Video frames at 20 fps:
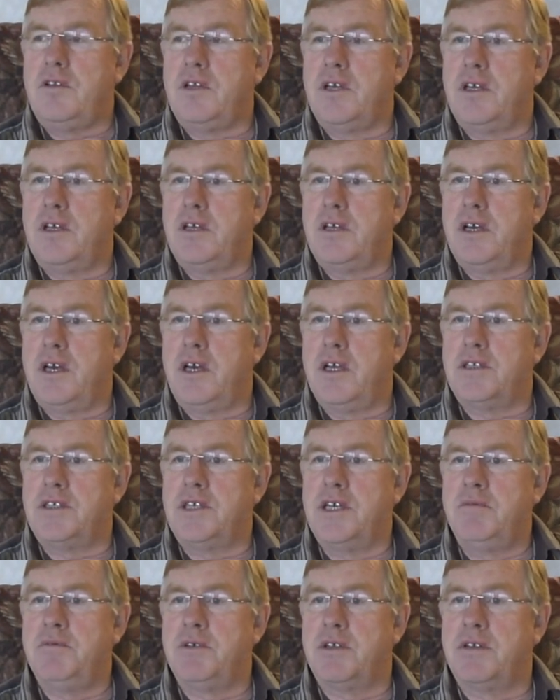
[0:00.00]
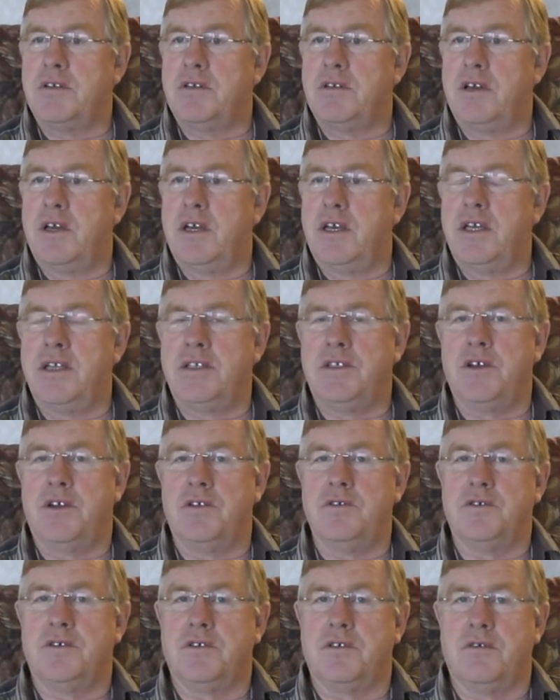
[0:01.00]
The chairman, Ed
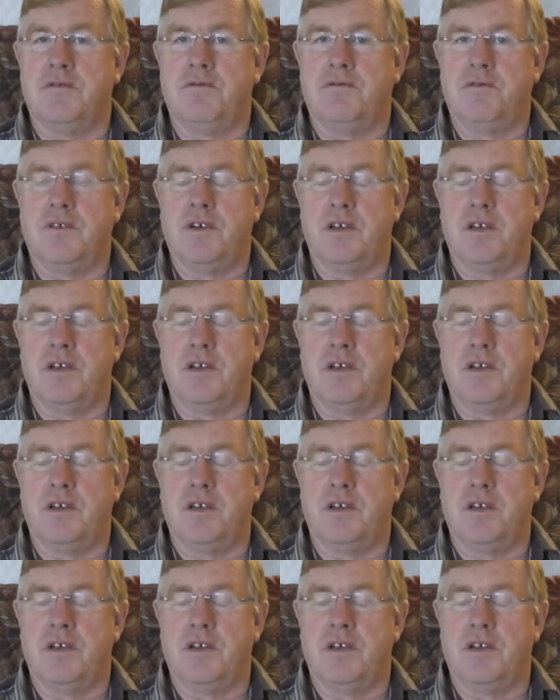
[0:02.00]
Johnson of